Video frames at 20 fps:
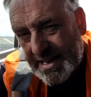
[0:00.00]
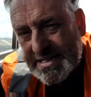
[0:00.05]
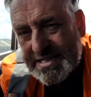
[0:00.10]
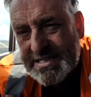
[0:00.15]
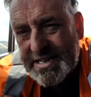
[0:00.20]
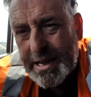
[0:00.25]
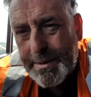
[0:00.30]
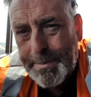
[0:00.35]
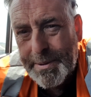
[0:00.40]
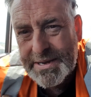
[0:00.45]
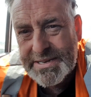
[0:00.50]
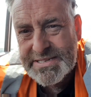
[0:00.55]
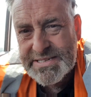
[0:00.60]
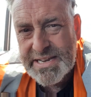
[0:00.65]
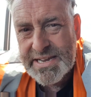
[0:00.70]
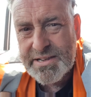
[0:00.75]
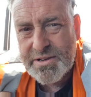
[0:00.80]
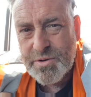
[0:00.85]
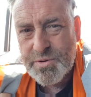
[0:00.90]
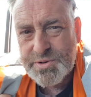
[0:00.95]

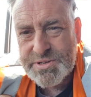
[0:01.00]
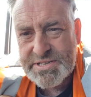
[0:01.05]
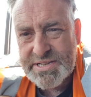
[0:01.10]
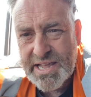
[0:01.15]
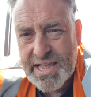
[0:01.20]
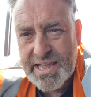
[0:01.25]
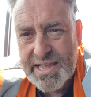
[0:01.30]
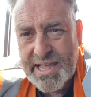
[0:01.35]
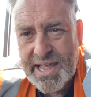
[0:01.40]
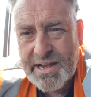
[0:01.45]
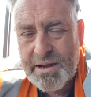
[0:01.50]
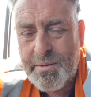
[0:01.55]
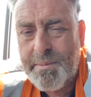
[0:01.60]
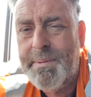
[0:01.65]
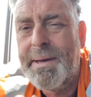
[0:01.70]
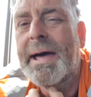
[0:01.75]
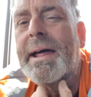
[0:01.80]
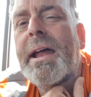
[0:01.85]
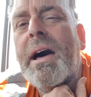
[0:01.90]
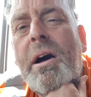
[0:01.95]
CPC course thing, and I'm
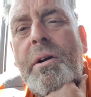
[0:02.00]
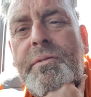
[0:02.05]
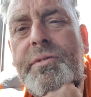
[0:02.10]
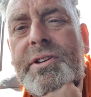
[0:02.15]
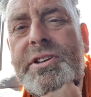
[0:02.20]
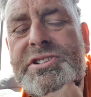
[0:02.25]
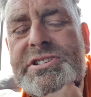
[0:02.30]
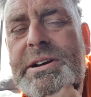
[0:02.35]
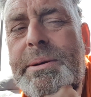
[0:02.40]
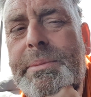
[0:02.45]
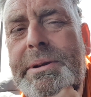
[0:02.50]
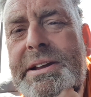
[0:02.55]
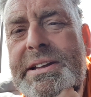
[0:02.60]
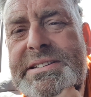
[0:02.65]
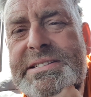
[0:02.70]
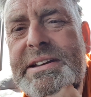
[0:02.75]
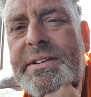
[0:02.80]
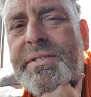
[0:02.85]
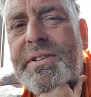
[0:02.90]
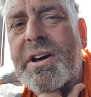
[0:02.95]
about to hopefully jump in a
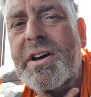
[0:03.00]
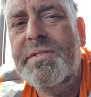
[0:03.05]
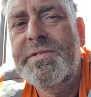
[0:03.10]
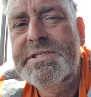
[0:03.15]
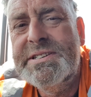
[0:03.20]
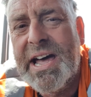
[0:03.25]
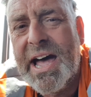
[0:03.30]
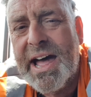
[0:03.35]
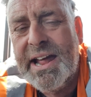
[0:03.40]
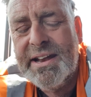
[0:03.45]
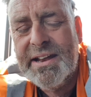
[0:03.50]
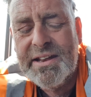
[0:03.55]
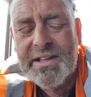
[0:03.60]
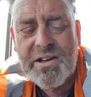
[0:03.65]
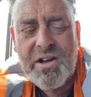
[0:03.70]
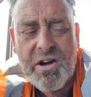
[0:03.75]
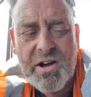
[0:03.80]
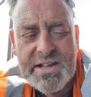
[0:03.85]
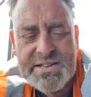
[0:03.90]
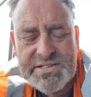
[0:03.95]
7.5 tonne, and the
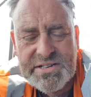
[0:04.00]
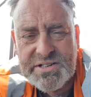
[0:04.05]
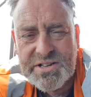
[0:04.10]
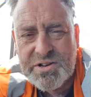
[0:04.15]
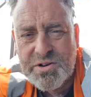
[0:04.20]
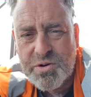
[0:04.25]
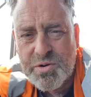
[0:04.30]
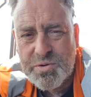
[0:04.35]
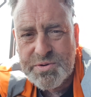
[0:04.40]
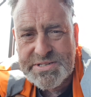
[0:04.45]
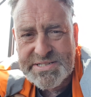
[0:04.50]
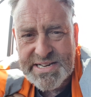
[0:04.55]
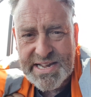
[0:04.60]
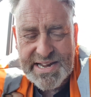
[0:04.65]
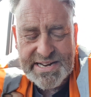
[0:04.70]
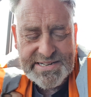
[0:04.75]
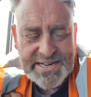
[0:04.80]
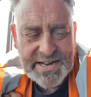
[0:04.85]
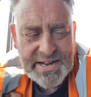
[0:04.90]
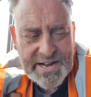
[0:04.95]
guys on the course
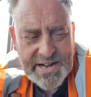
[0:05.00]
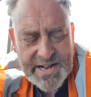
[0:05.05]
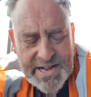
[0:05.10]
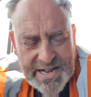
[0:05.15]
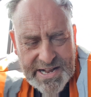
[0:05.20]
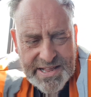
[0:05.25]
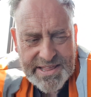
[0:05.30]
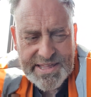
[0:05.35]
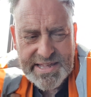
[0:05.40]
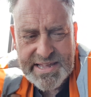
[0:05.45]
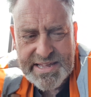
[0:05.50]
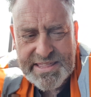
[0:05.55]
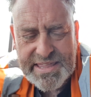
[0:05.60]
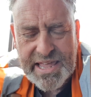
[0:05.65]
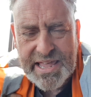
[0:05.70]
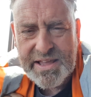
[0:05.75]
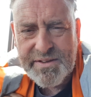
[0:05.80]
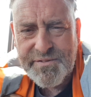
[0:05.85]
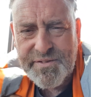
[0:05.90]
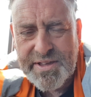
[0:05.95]
said the
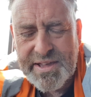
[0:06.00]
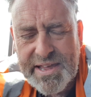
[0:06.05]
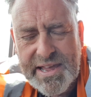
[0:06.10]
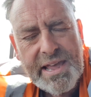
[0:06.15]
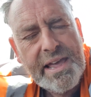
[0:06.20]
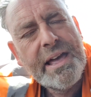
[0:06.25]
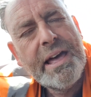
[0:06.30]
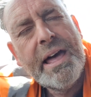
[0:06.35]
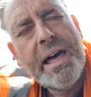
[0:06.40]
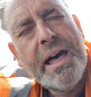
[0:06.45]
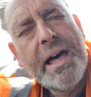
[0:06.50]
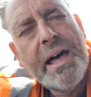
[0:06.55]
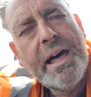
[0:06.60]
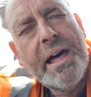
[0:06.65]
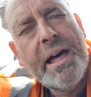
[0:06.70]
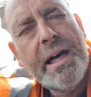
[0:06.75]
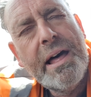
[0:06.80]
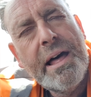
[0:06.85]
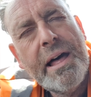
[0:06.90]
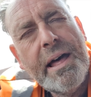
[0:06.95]

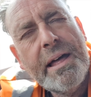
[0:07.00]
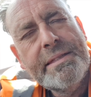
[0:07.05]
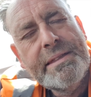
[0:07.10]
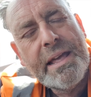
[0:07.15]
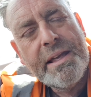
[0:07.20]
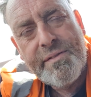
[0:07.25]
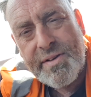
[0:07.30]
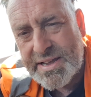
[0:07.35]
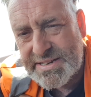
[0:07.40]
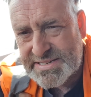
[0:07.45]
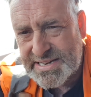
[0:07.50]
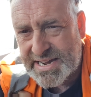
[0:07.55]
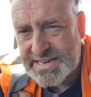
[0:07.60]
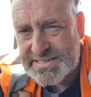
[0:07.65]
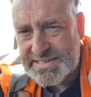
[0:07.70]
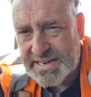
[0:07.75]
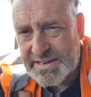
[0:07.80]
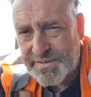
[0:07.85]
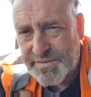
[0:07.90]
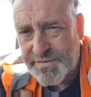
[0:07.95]
DVSA
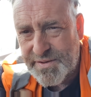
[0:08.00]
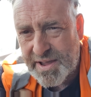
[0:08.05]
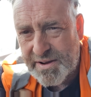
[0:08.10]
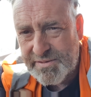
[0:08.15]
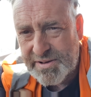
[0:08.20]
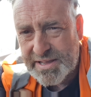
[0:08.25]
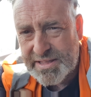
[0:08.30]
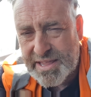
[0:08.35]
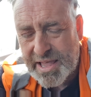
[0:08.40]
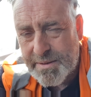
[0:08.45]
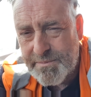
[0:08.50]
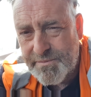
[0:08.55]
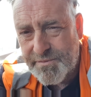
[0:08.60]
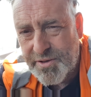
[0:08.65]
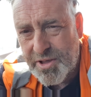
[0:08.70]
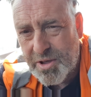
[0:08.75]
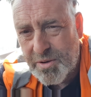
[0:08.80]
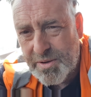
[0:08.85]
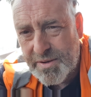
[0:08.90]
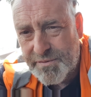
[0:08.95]
take very dim
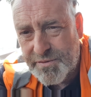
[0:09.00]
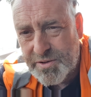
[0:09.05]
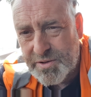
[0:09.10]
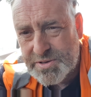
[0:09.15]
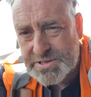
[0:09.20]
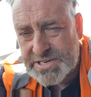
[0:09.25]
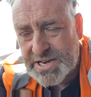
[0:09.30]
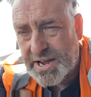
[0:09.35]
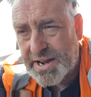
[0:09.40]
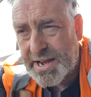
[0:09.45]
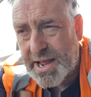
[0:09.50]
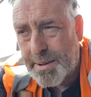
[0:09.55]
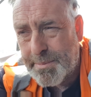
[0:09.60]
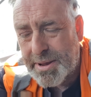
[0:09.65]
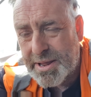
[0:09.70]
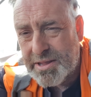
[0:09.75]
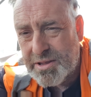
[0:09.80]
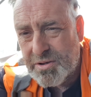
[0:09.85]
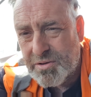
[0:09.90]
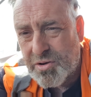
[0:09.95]
view if you turn up
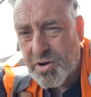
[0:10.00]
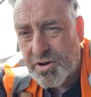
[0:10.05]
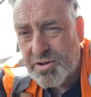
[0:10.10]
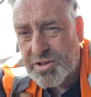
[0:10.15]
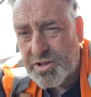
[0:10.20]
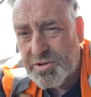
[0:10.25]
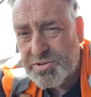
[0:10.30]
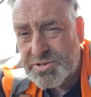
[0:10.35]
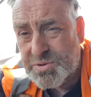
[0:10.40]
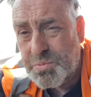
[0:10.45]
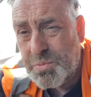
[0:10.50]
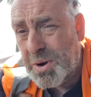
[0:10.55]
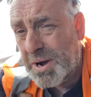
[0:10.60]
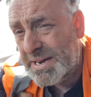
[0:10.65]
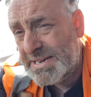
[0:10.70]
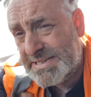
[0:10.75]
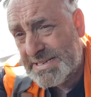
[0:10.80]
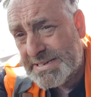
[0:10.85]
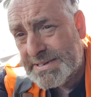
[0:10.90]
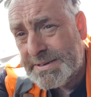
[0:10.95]
and you've got using
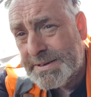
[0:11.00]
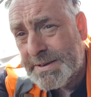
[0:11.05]
Waze.